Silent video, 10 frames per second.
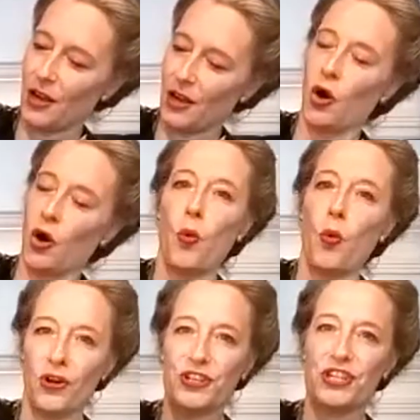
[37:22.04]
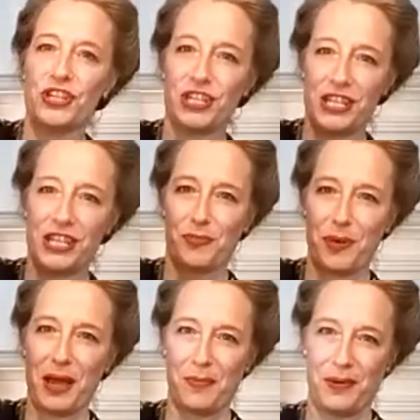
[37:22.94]
on one sheet of
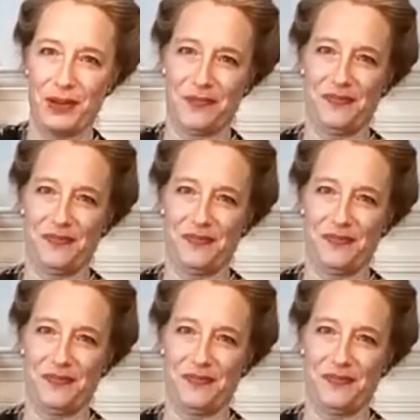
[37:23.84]
paper.